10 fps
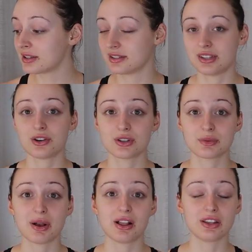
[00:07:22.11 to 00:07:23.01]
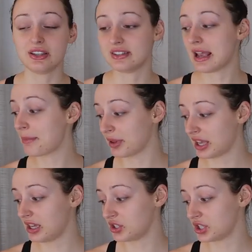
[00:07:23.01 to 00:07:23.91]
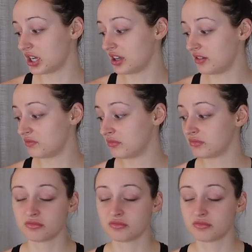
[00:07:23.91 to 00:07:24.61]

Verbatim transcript: Zero smell, easy application.